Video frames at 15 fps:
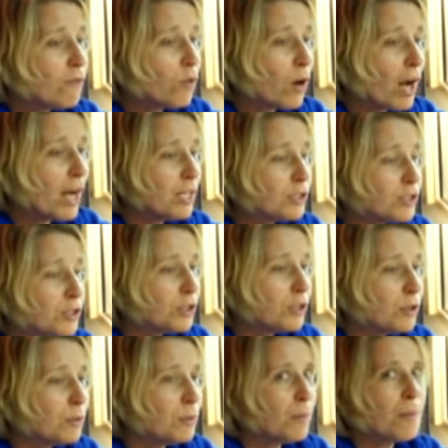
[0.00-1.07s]
for us
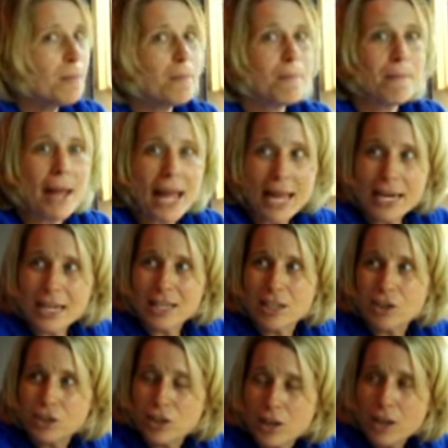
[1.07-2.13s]
to
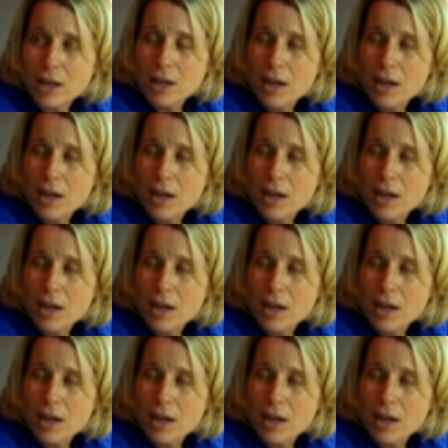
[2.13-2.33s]
manage